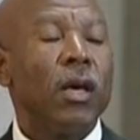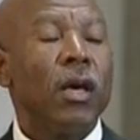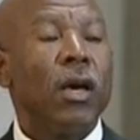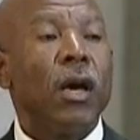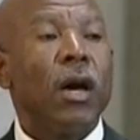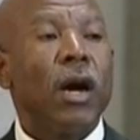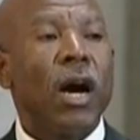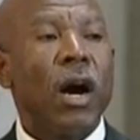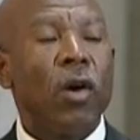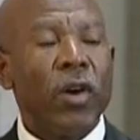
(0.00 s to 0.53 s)

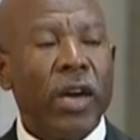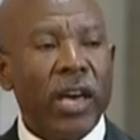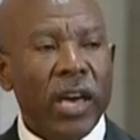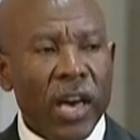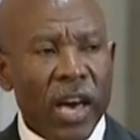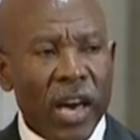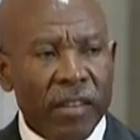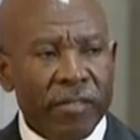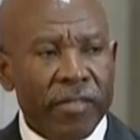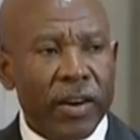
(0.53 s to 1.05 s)

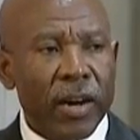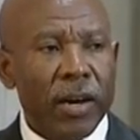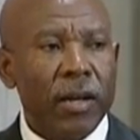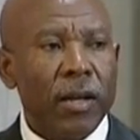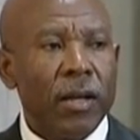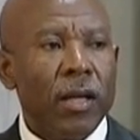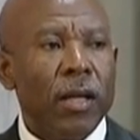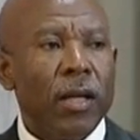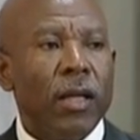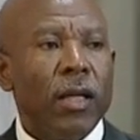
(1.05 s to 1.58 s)
However,
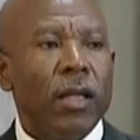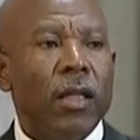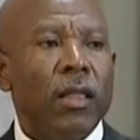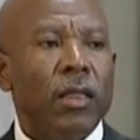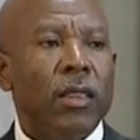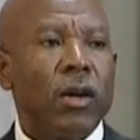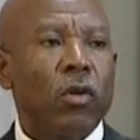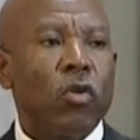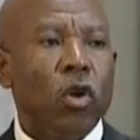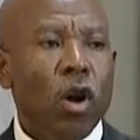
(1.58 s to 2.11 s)

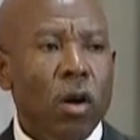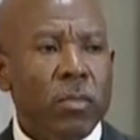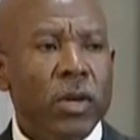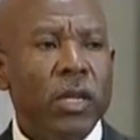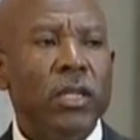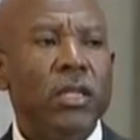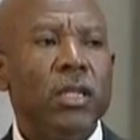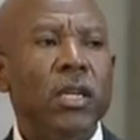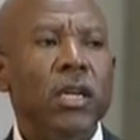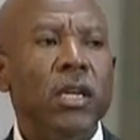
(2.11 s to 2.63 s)
the
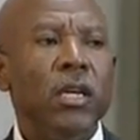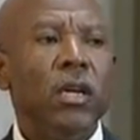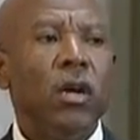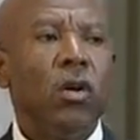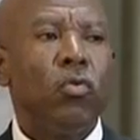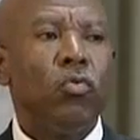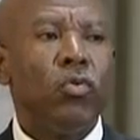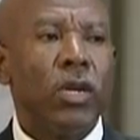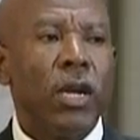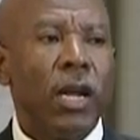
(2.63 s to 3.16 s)
committee
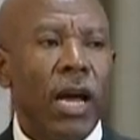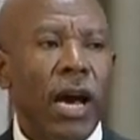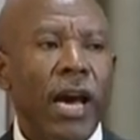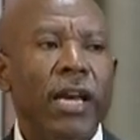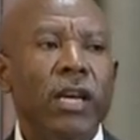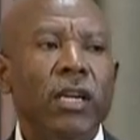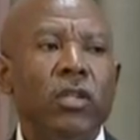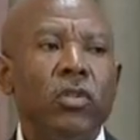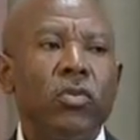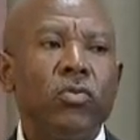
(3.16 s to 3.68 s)
would
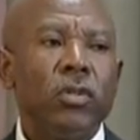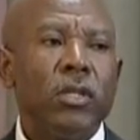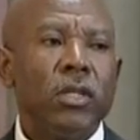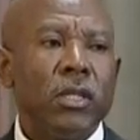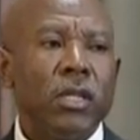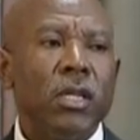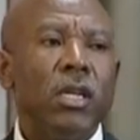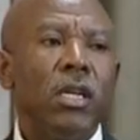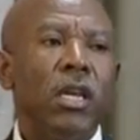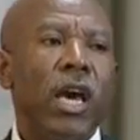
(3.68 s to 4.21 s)
like to
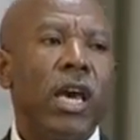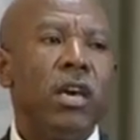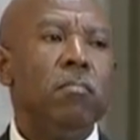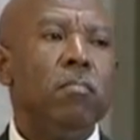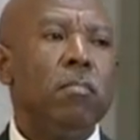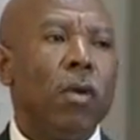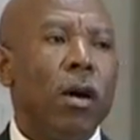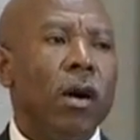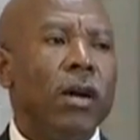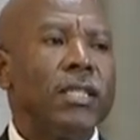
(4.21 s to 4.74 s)
see a
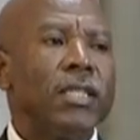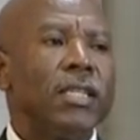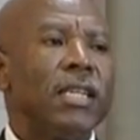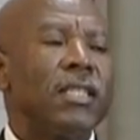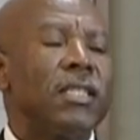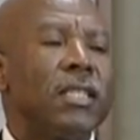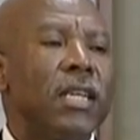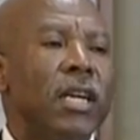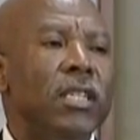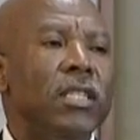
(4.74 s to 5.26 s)
more
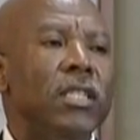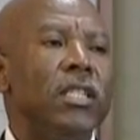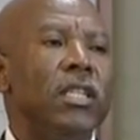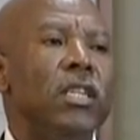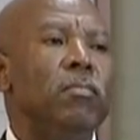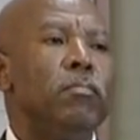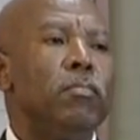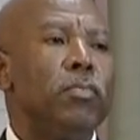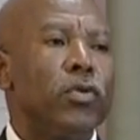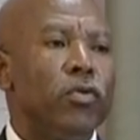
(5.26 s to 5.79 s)
sustained
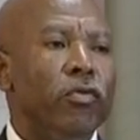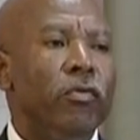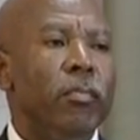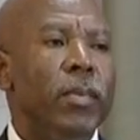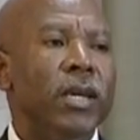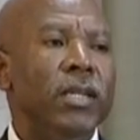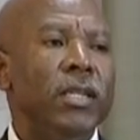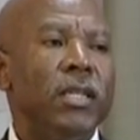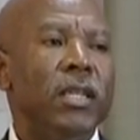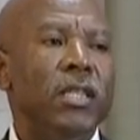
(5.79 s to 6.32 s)

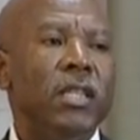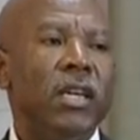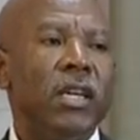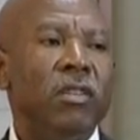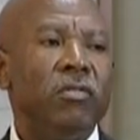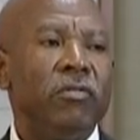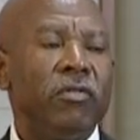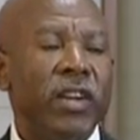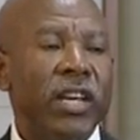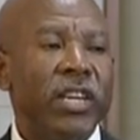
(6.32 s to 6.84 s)
improvement in the
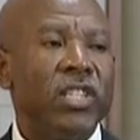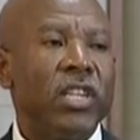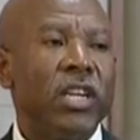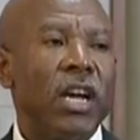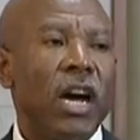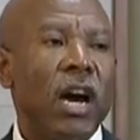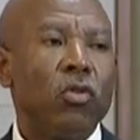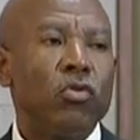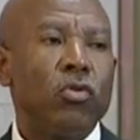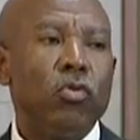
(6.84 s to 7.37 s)
inflation
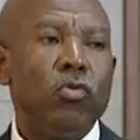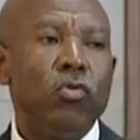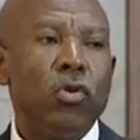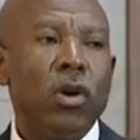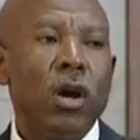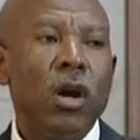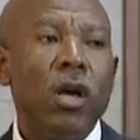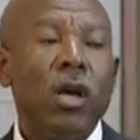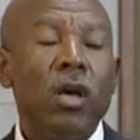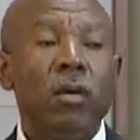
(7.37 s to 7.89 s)

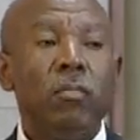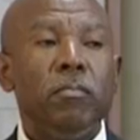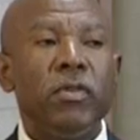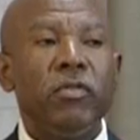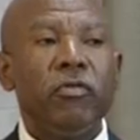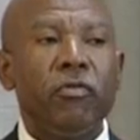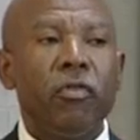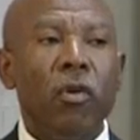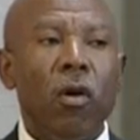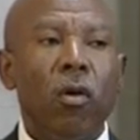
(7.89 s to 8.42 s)
outlook
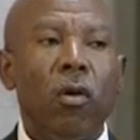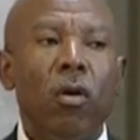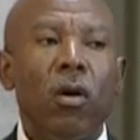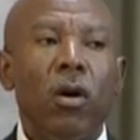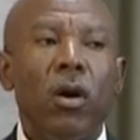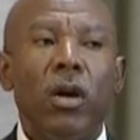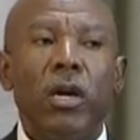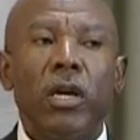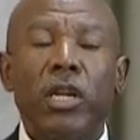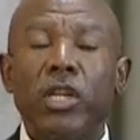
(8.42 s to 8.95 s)
before
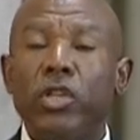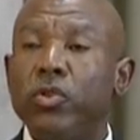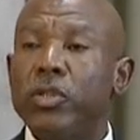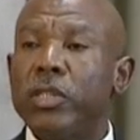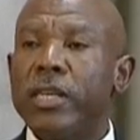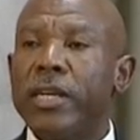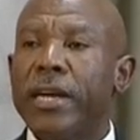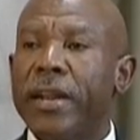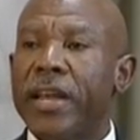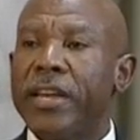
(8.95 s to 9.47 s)

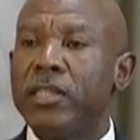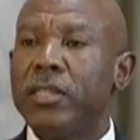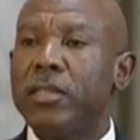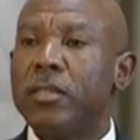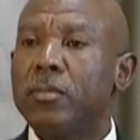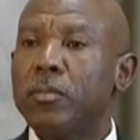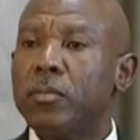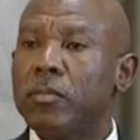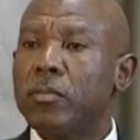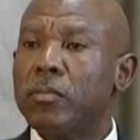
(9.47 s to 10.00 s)
reducing rates.
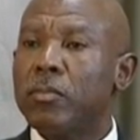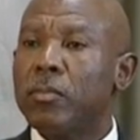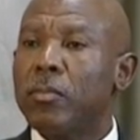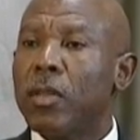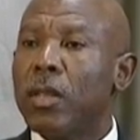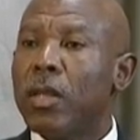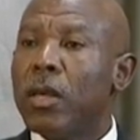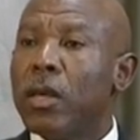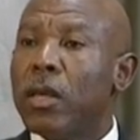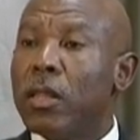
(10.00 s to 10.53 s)

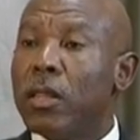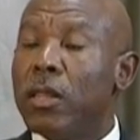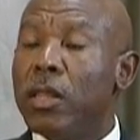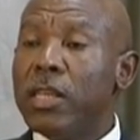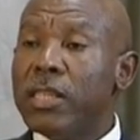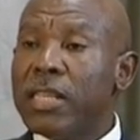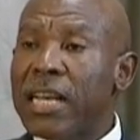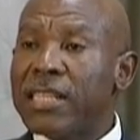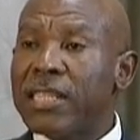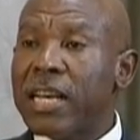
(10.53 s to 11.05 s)

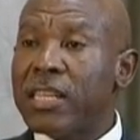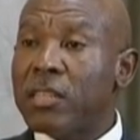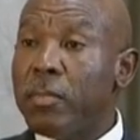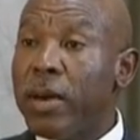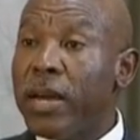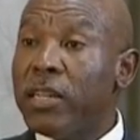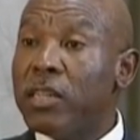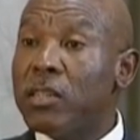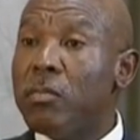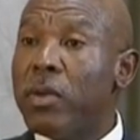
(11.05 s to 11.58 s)
This
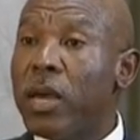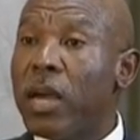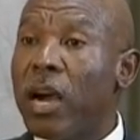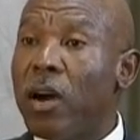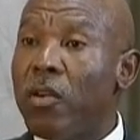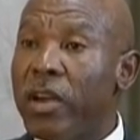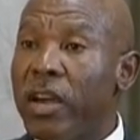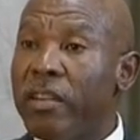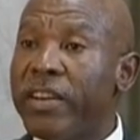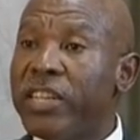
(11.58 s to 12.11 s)
assessment may,
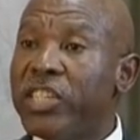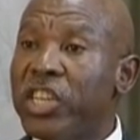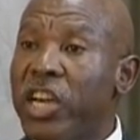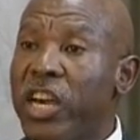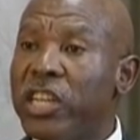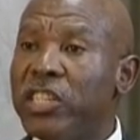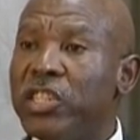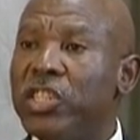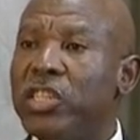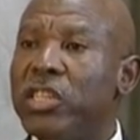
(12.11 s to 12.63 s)
however,
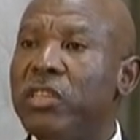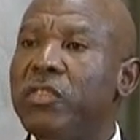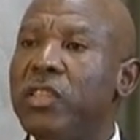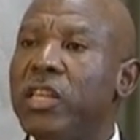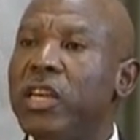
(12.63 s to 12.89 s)
change if the